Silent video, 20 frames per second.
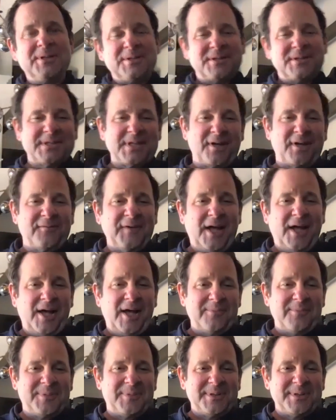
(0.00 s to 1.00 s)
yourself
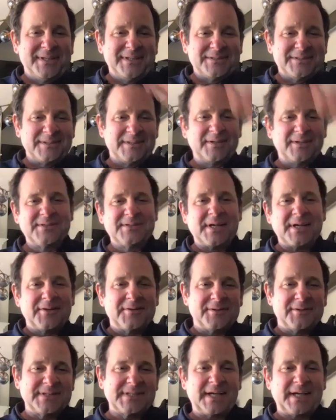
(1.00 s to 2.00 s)
up to those
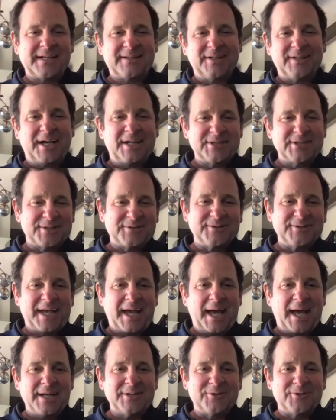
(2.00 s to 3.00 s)
other psychological
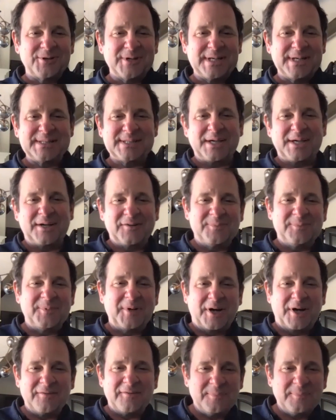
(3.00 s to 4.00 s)
categories
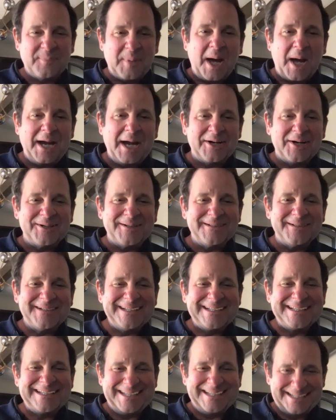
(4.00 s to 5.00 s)
of buyer
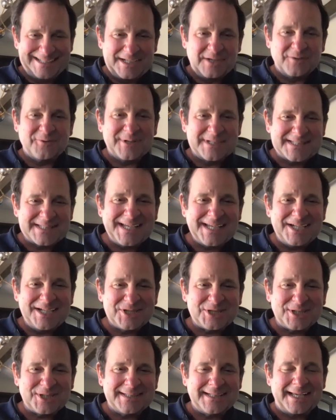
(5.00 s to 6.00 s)
in a
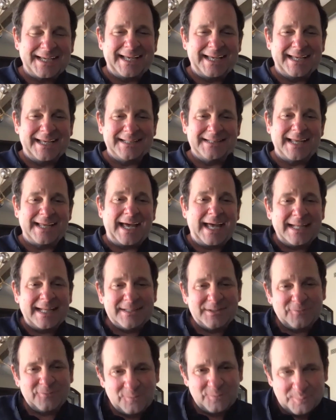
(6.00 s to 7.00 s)
recession. And that
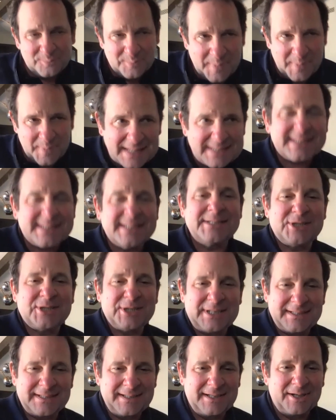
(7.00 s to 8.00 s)

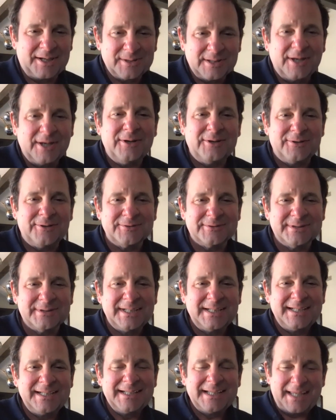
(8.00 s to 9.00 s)
messaging alone
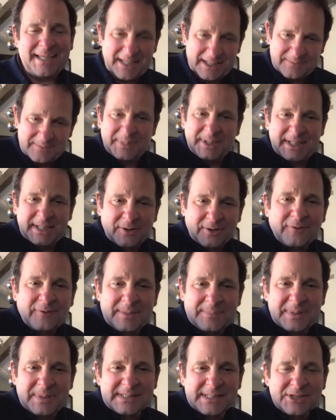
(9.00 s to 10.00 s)
can be a
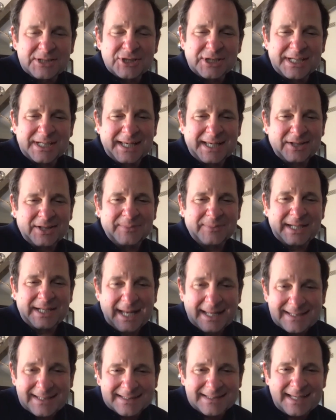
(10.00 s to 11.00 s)
repositioning element.
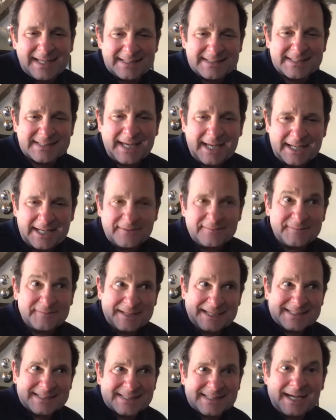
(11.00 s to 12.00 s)
I think that's kind of
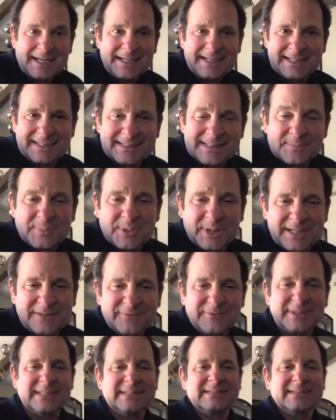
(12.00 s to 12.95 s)
exciting to play with.